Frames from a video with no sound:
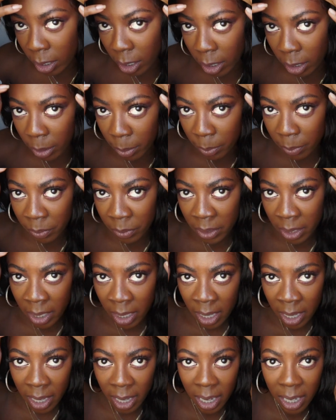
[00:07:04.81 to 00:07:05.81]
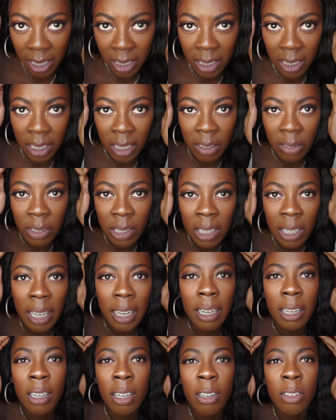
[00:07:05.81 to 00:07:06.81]
And even
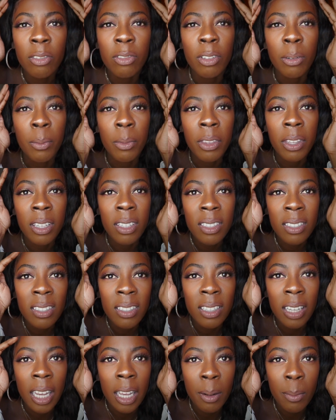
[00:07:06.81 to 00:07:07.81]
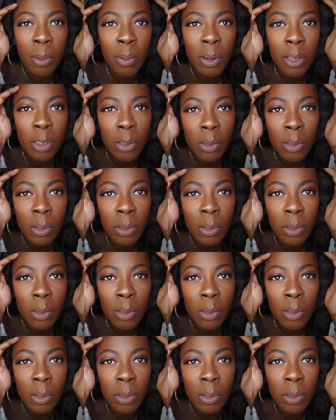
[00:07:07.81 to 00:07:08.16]
like from this standpoint,